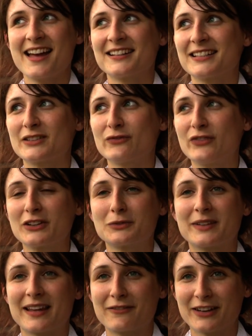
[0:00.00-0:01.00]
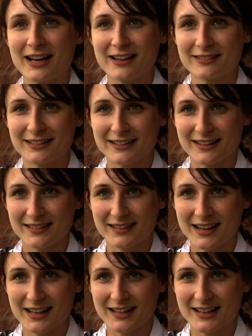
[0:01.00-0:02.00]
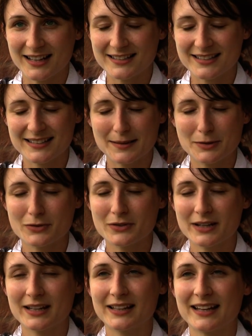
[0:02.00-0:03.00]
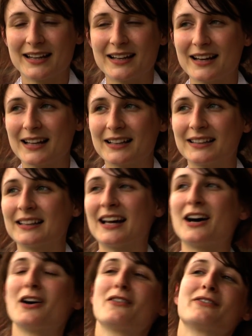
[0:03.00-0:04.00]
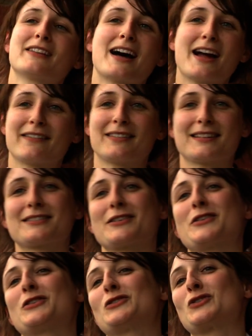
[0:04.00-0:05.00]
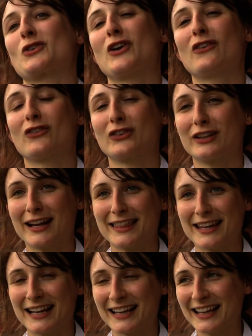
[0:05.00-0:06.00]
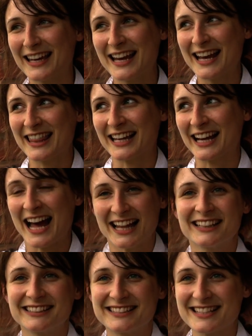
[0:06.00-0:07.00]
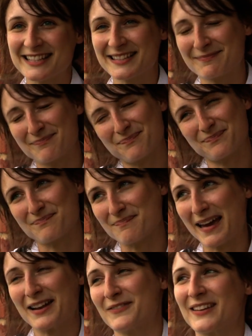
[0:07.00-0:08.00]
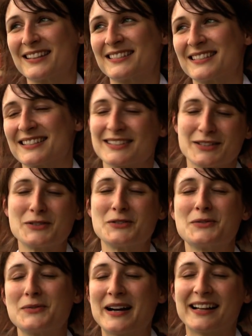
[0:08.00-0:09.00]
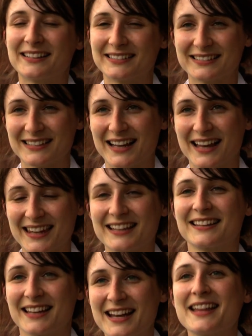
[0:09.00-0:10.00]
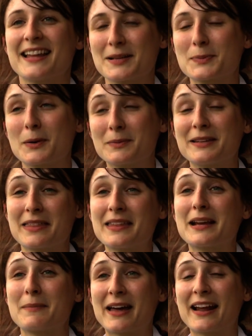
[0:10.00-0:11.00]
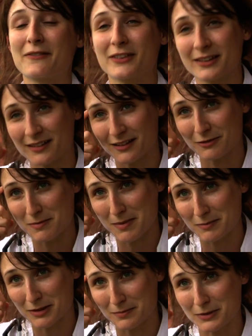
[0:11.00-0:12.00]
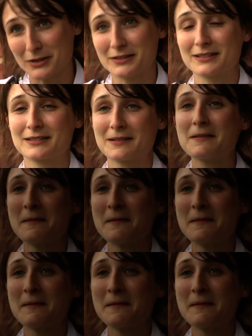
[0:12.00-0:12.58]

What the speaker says: just filled with every colour under the sun, and they just seem to really love life. They're so joyful, and I think the colour just manifests so well. I think that's probably the thing about Africa that I remember the most.